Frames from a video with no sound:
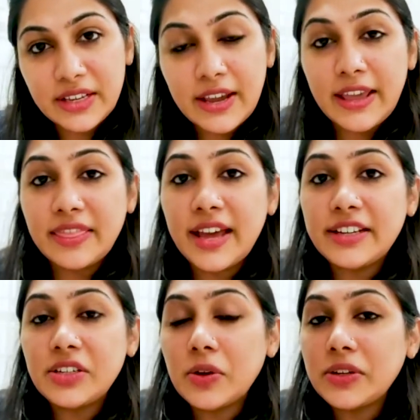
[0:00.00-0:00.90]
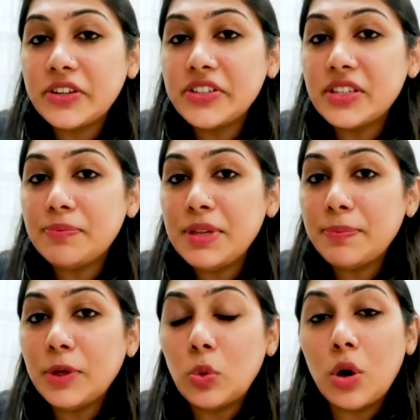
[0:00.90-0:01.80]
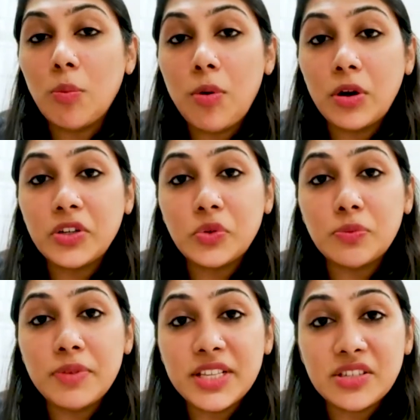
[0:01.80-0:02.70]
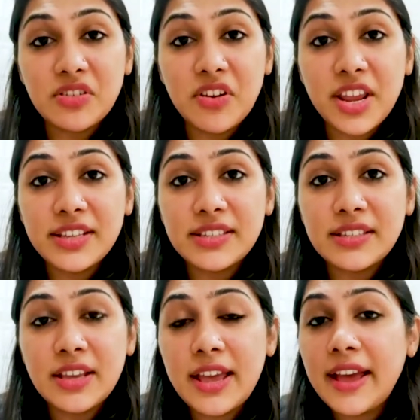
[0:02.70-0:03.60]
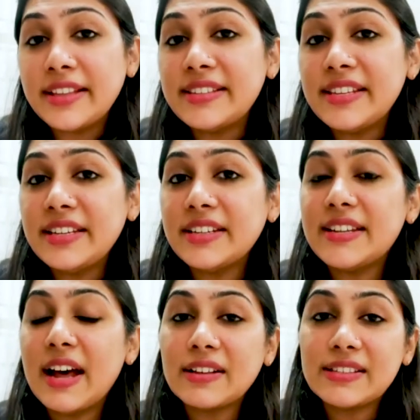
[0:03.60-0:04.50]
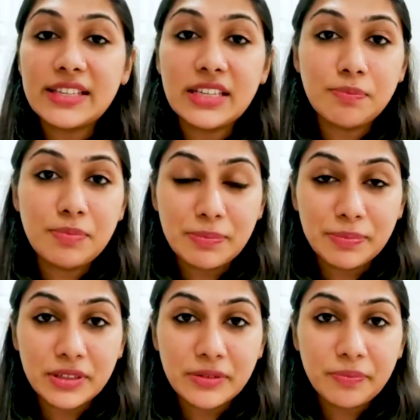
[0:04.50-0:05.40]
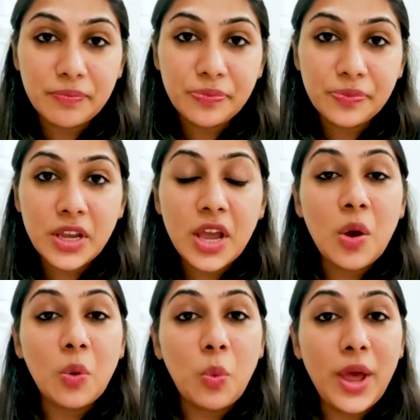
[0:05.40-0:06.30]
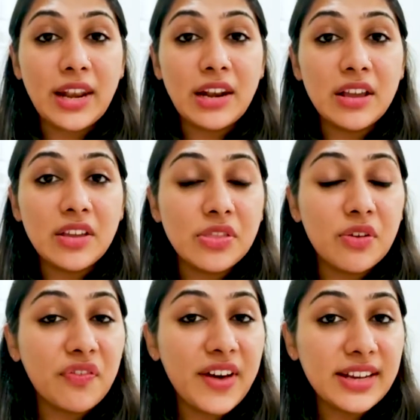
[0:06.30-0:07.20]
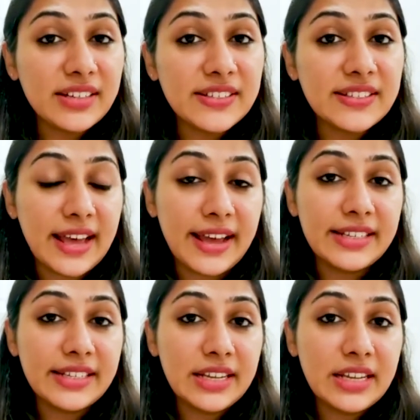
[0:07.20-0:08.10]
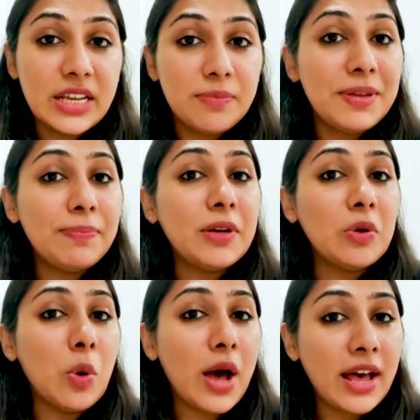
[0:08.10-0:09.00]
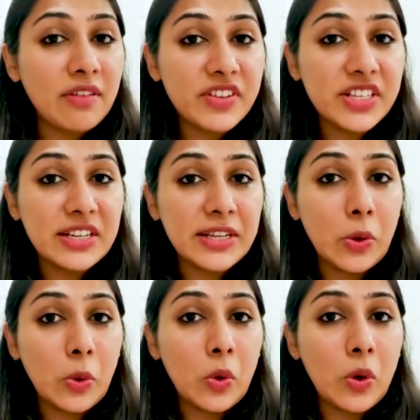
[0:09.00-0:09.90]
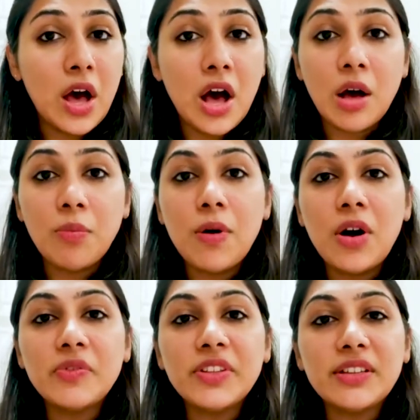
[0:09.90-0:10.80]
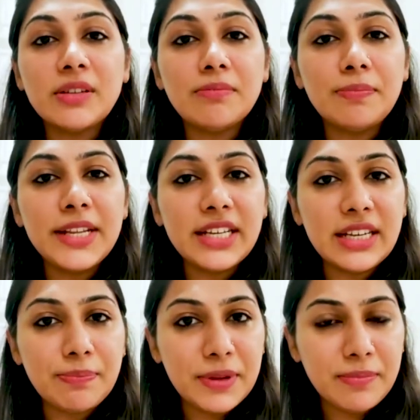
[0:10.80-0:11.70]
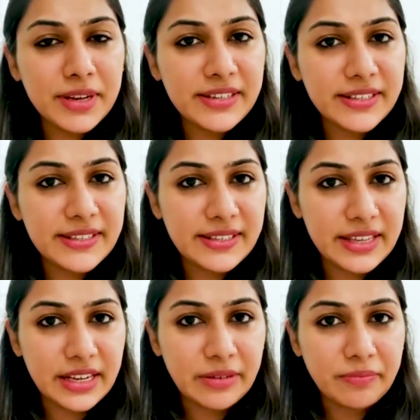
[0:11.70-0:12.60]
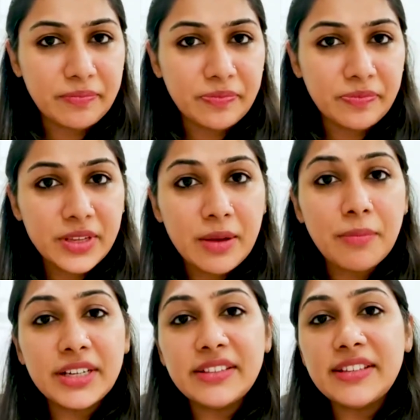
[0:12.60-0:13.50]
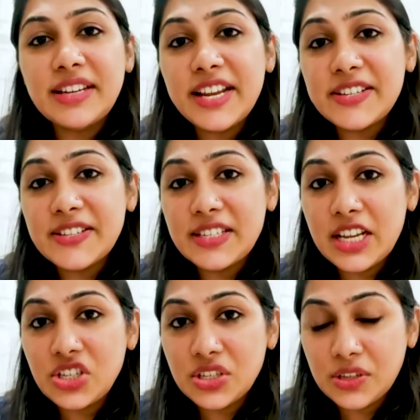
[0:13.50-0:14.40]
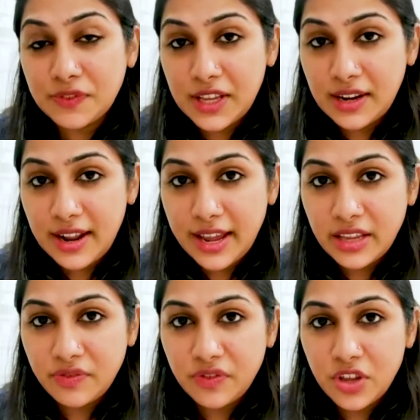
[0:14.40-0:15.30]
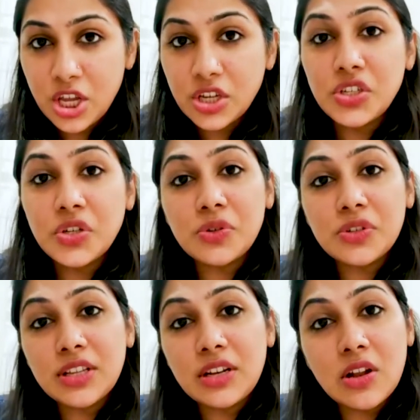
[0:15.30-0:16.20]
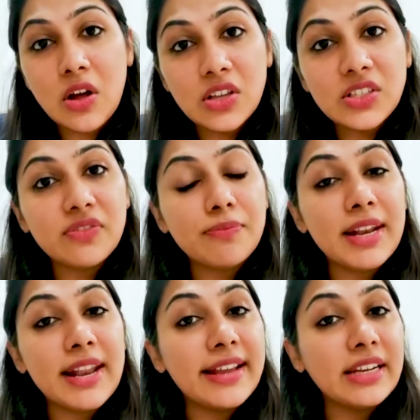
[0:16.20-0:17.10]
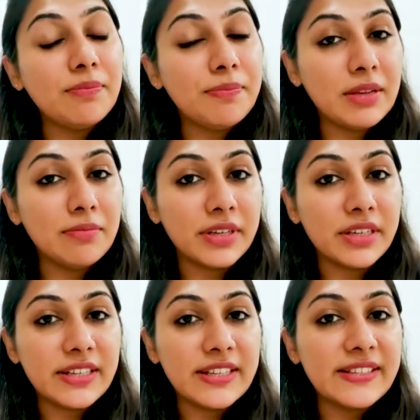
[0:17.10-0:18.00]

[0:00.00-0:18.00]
and that it occurs in people who are born to mixed race and seen in dark-skinned people. Well, the fact is that people who have vitiligo are born with a completely pigmented skin, but in the later stages of their life, due to the loss of melanin pigment in